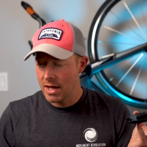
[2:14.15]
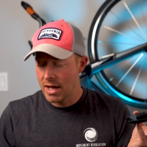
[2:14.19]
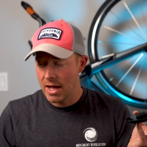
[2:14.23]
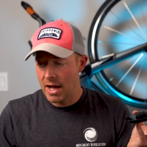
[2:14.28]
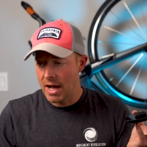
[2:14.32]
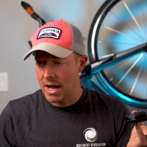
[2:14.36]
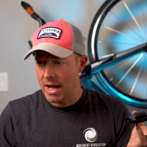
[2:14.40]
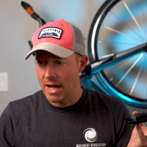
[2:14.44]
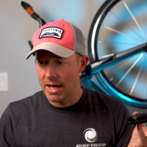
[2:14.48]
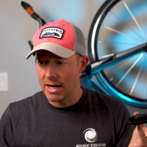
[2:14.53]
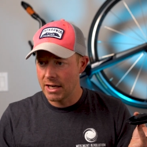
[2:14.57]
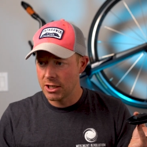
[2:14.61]

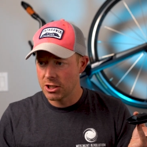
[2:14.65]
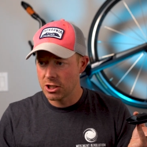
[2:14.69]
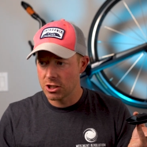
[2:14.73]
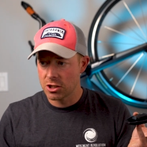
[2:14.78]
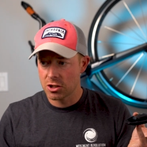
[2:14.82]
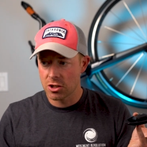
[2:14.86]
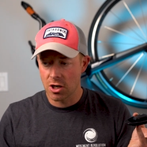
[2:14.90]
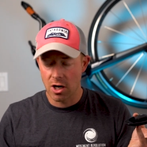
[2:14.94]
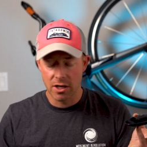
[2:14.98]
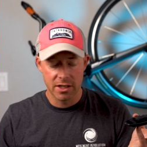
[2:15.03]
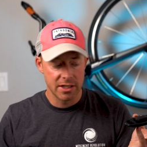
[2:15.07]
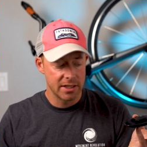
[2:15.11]
Uh, and it
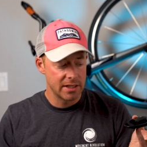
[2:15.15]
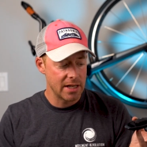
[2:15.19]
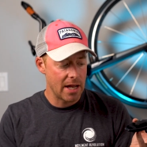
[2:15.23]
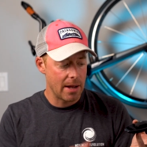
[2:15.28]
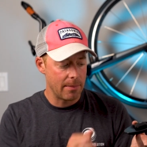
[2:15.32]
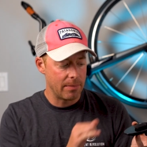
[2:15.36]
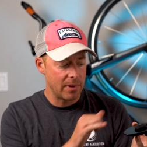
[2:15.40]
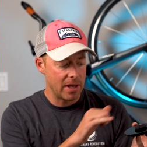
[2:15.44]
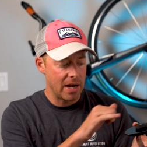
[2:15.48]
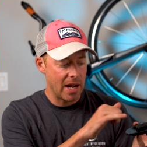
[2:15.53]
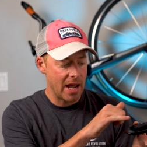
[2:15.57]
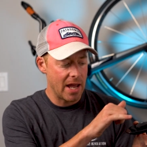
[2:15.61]
just charges
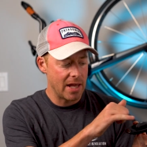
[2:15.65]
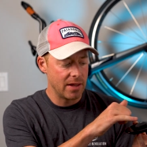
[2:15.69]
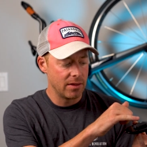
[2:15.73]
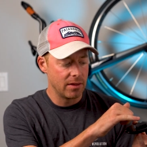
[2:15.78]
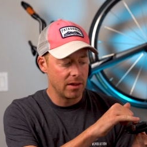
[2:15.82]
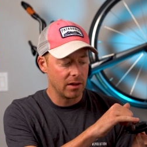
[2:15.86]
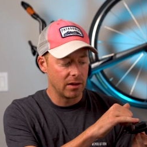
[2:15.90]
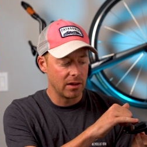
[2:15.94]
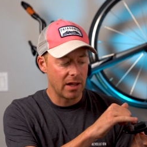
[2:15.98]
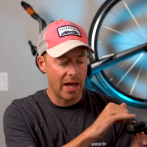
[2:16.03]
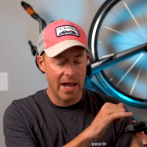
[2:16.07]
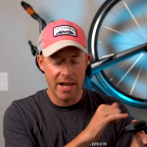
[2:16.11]
up. It ha
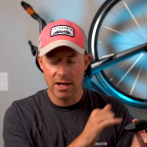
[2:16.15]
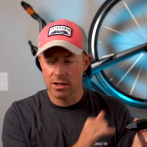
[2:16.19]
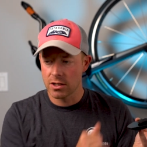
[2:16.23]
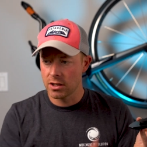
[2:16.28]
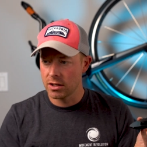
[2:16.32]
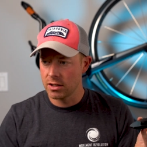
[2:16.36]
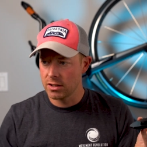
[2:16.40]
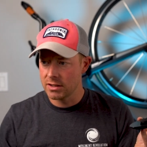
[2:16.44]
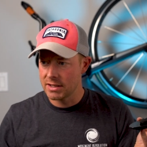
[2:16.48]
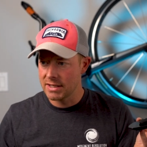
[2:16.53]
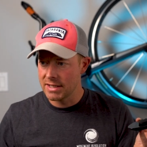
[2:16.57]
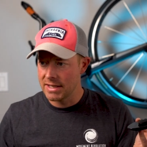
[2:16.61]
the light
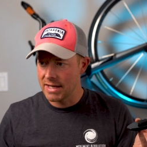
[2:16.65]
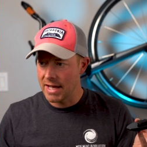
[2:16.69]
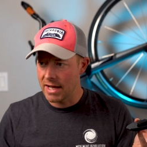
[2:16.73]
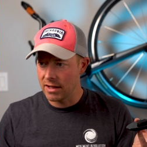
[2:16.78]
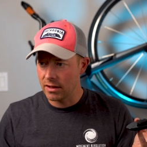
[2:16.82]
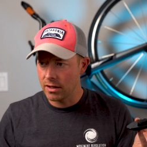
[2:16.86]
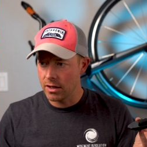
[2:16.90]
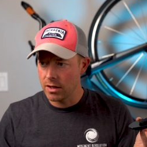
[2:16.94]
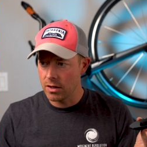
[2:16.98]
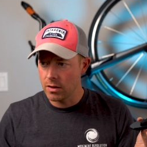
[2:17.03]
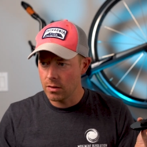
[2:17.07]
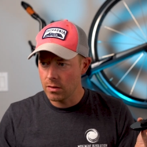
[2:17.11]
turns
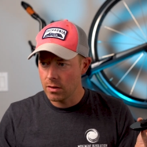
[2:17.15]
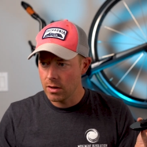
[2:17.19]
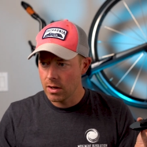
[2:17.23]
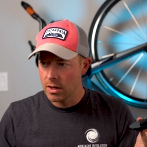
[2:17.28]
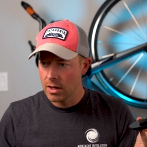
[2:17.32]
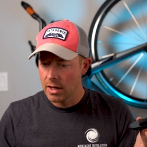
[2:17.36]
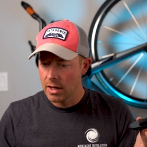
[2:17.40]
yellow,